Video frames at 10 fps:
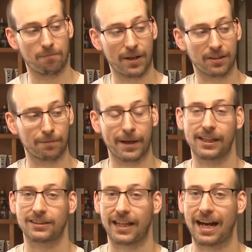better
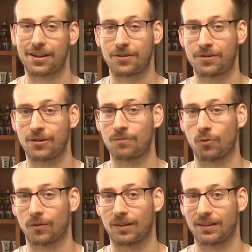paints out of the tube
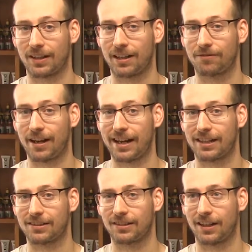that I've
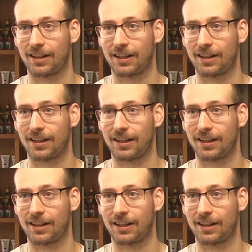had